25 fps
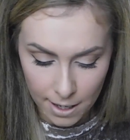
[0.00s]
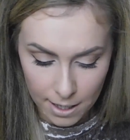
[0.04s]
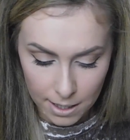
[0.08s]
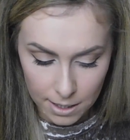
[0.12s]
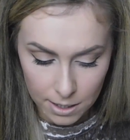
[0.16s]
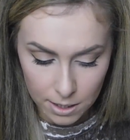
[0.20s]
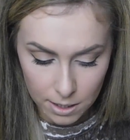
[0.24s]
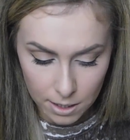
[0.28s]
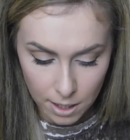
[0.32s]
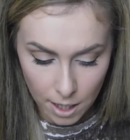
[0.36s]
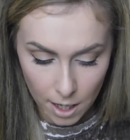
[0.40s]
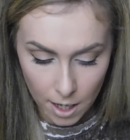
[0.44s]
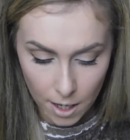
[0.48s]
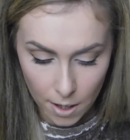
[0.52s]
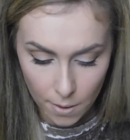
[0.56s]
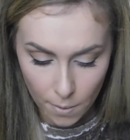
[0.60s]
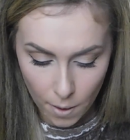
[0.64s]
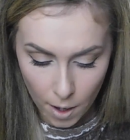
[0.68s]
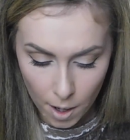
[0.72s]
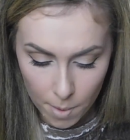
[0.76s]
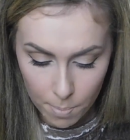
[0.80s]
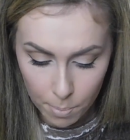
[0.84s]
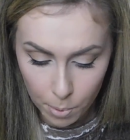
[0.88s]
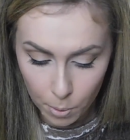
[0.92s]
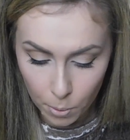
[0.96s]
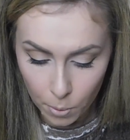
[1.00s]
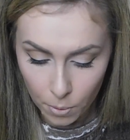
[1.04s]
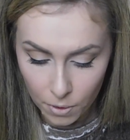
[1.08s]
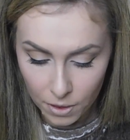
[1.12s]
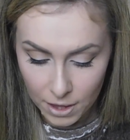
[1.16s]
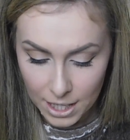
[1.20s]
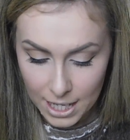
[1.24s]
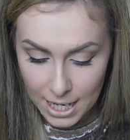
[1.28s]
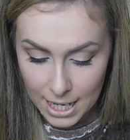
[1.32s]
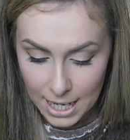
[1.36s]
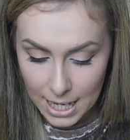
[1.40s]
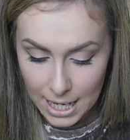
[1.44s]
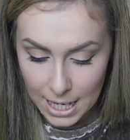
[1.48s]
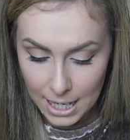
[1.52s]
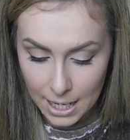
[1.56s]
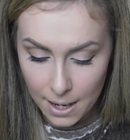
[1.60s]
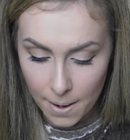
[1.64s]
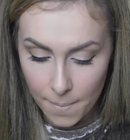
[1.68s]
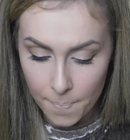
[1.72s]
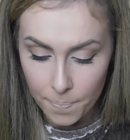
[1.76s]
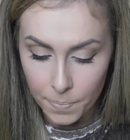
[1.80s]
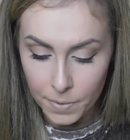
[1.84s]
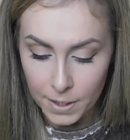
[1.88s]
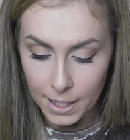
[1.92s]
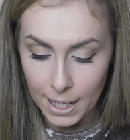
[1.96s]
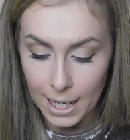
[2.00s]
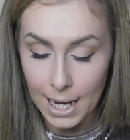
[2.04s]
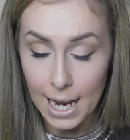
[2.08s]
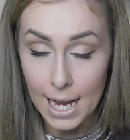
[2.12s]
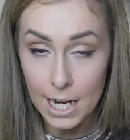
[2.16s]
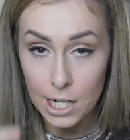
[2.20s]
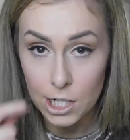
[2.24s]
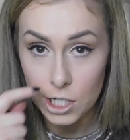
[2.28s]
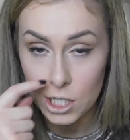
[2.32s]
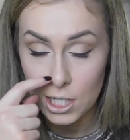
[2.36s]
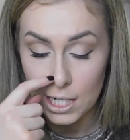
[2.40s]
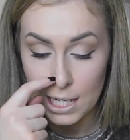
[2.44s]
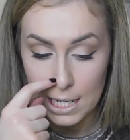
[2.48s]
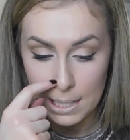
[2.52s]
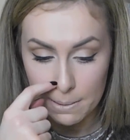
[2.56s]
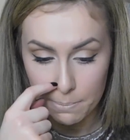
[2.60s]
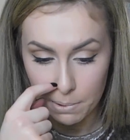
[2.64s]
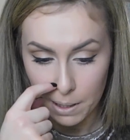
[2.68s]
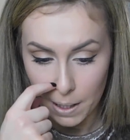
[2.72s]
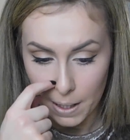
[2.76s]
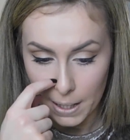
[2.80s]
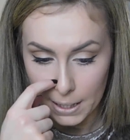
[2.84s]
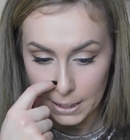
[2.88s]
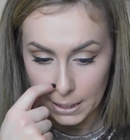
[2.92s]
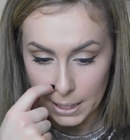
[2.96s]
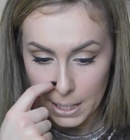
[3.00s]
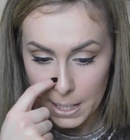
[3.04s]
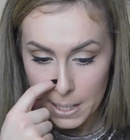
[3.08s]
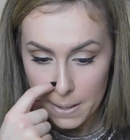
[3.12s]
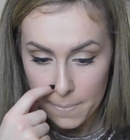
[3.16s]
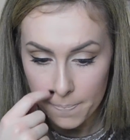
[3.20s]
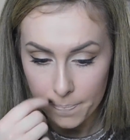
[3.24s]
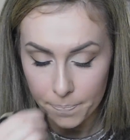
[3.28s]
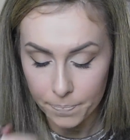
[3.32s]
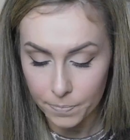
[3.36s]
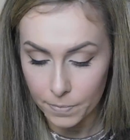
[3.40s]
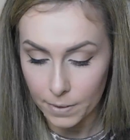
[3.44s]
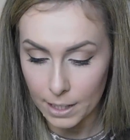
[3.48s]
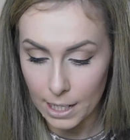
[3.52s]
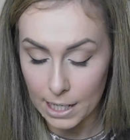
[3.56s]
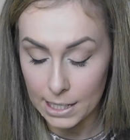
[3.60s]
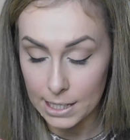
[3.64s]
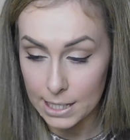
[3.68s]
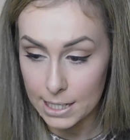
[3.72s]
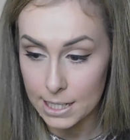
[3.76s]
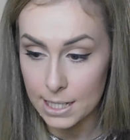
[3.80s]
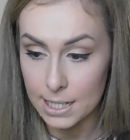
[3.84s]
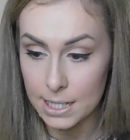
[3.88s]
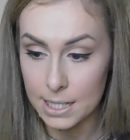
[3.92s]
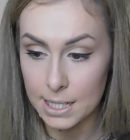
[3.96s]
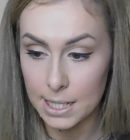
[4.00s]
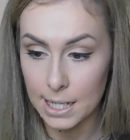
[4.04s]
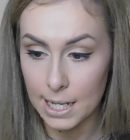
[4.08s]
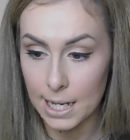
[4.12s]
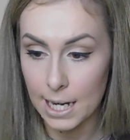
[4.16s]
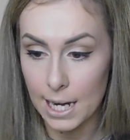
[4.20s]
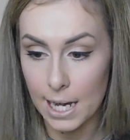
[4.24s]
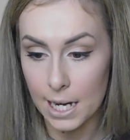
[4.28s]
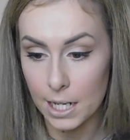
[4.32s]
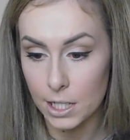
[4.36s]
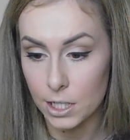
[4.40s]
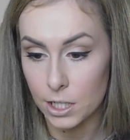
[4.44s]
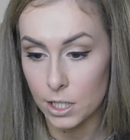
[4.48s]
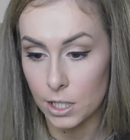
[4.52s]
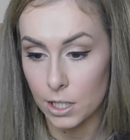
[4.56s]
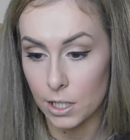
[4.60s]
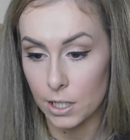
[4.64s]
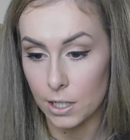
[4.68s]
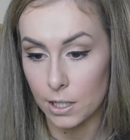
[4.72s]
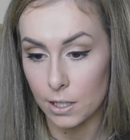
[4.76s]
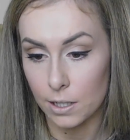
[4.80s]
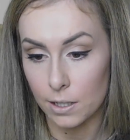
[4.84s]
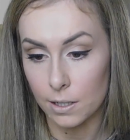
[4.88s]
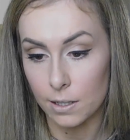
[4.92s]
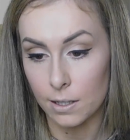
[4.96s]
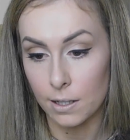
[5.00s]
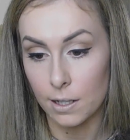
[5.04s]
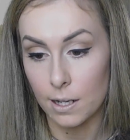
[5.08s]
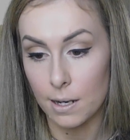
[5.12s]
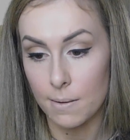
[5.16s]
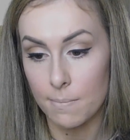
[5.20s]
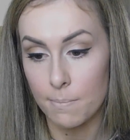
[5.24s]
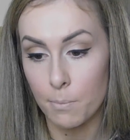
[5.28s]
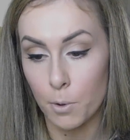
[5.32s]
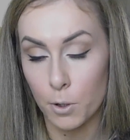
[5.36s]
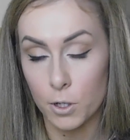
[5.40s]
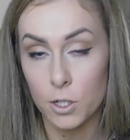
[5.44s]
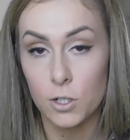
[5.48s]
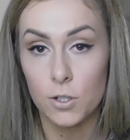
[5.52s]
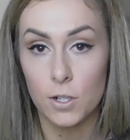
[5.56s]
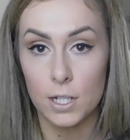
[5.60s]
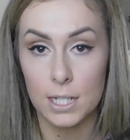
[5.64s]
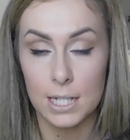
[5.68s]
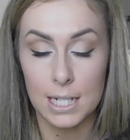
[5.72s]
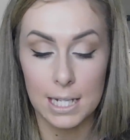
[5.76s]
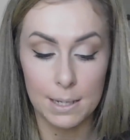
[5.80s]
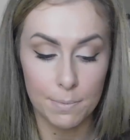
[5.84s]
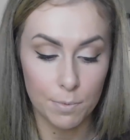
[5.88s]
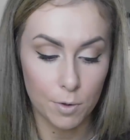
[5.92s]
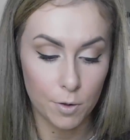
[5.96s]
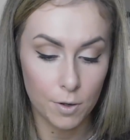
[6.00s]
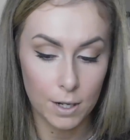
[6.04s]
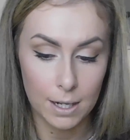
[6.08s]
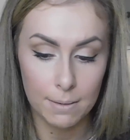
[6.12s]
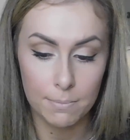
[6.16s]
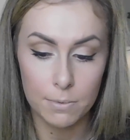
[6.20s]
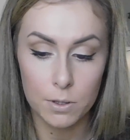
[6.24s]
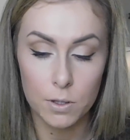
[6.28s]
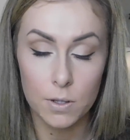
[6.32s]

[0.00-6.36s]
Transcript: So I bought the Collection lip liner, and this is the Collection moisturising lip cream.